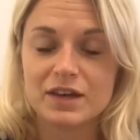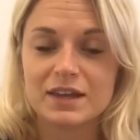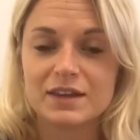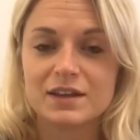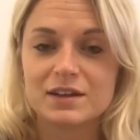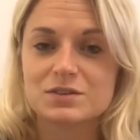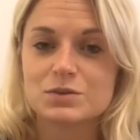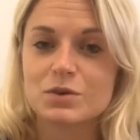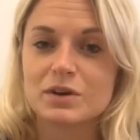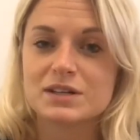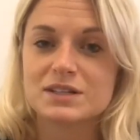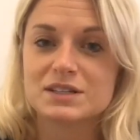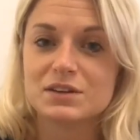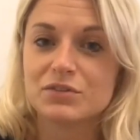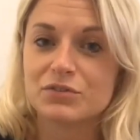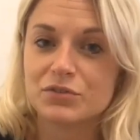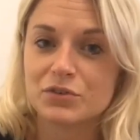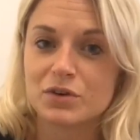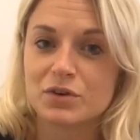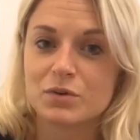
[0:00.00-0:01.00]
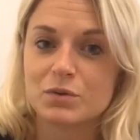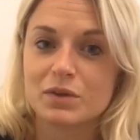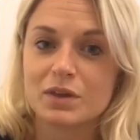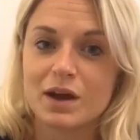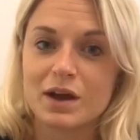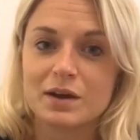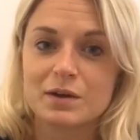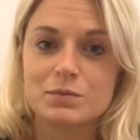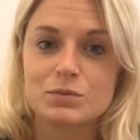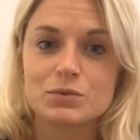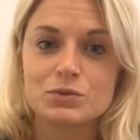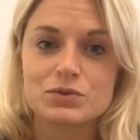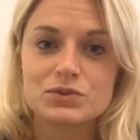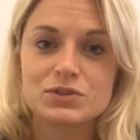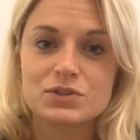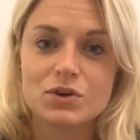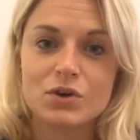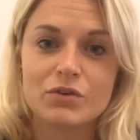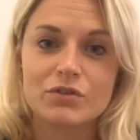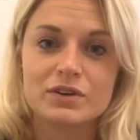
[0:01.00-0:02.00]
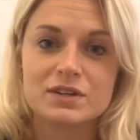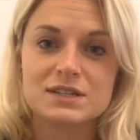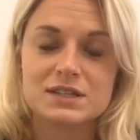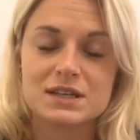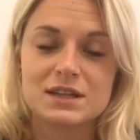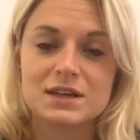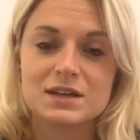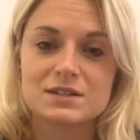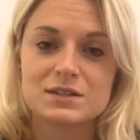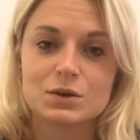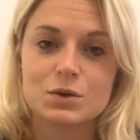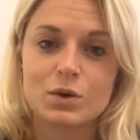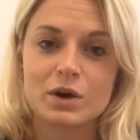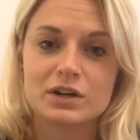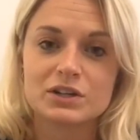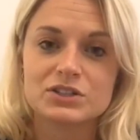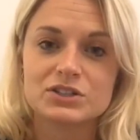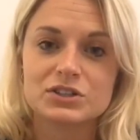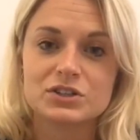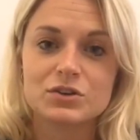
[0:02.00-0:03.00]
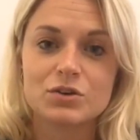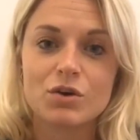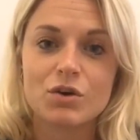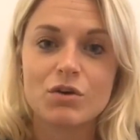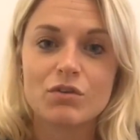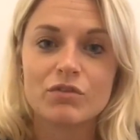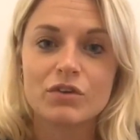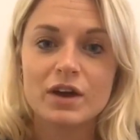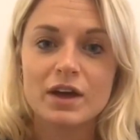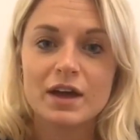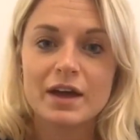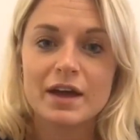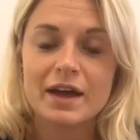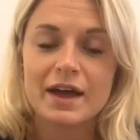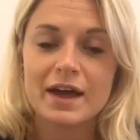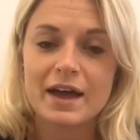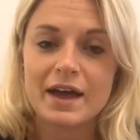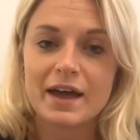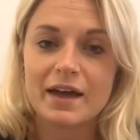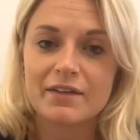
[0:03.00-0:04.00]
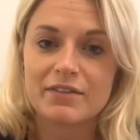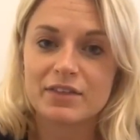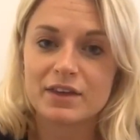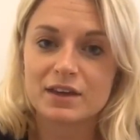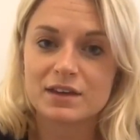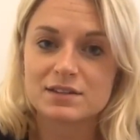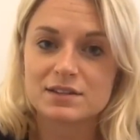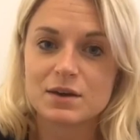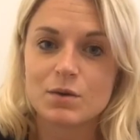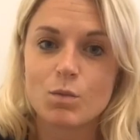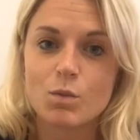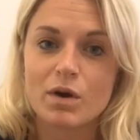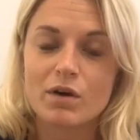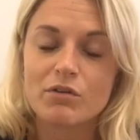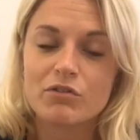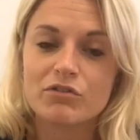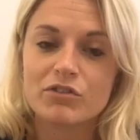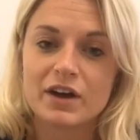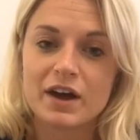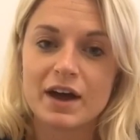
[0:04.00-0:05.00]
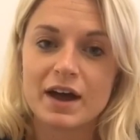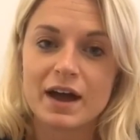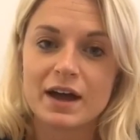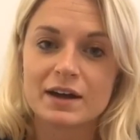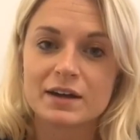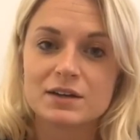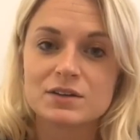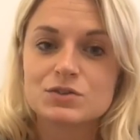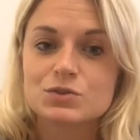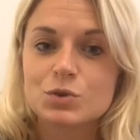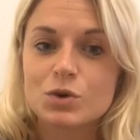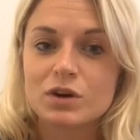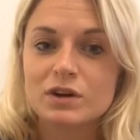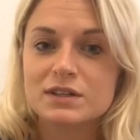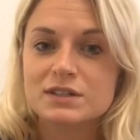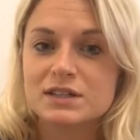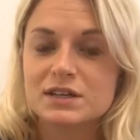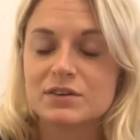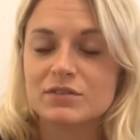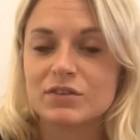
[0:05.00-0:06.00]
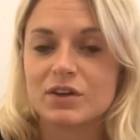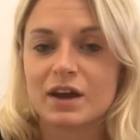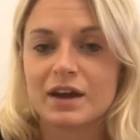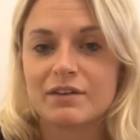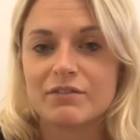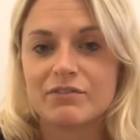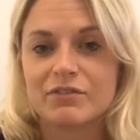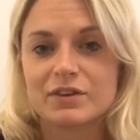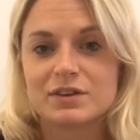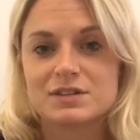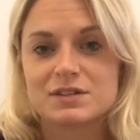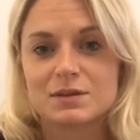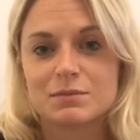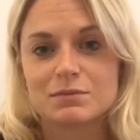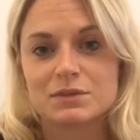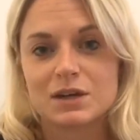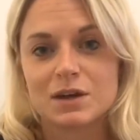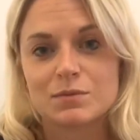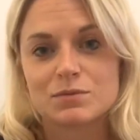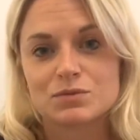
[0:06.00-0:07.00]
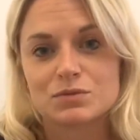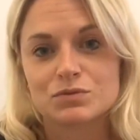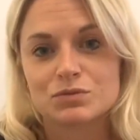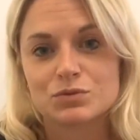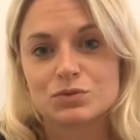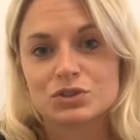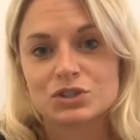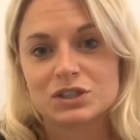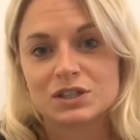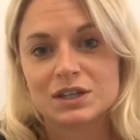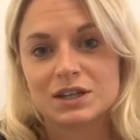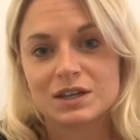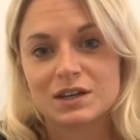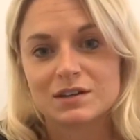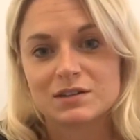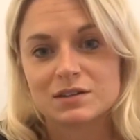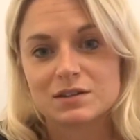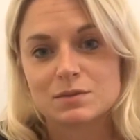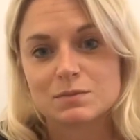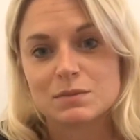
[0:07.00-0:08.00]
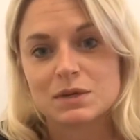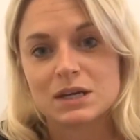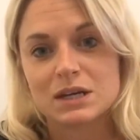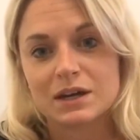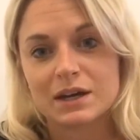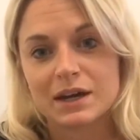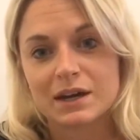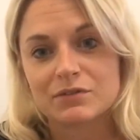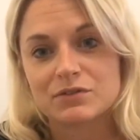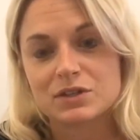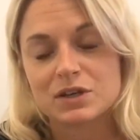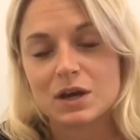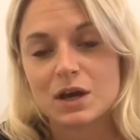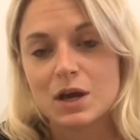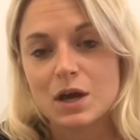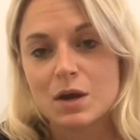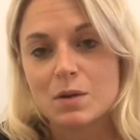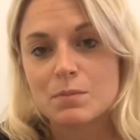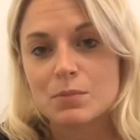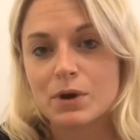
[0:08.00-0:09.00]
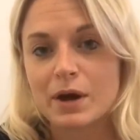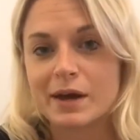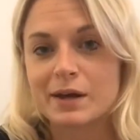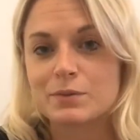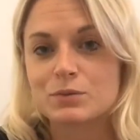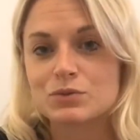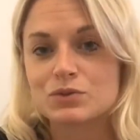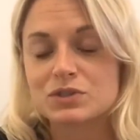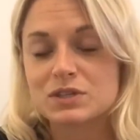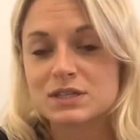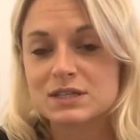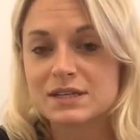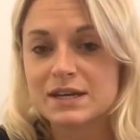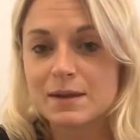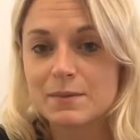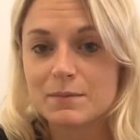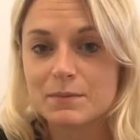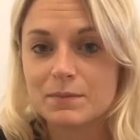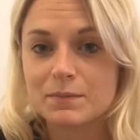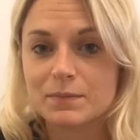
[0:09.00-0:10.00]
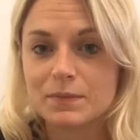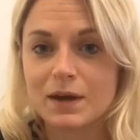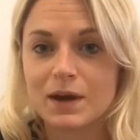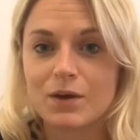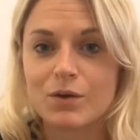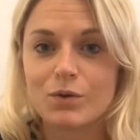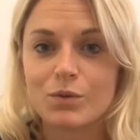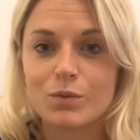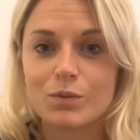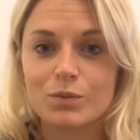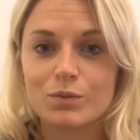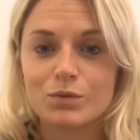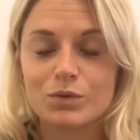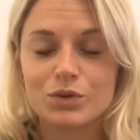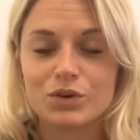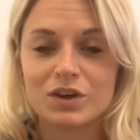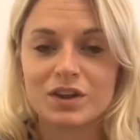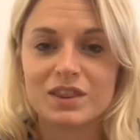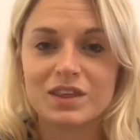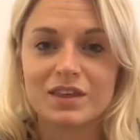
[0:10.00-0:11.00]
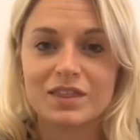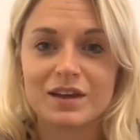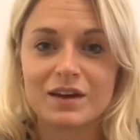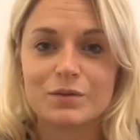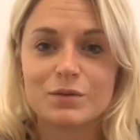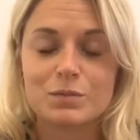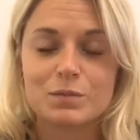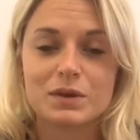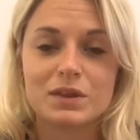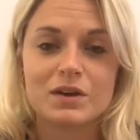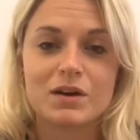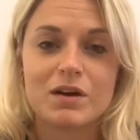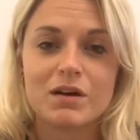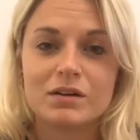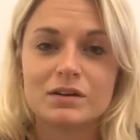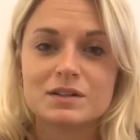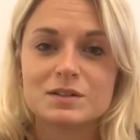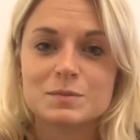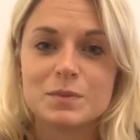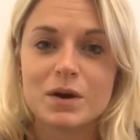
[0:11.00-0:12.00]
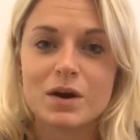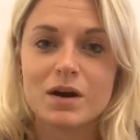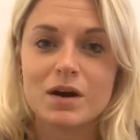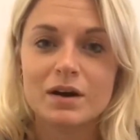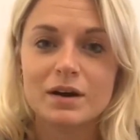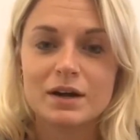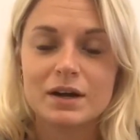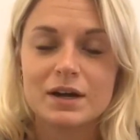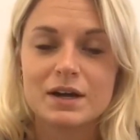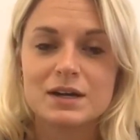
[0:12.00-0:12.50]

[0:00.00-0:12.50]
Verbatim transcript: That's quite different with animals. Obviously, there's a question of ethics and welfare and its quality of life. And sometimes, unfortunately, that does mean I have to put animals to sleep. Now, you could think that would be the hardest part.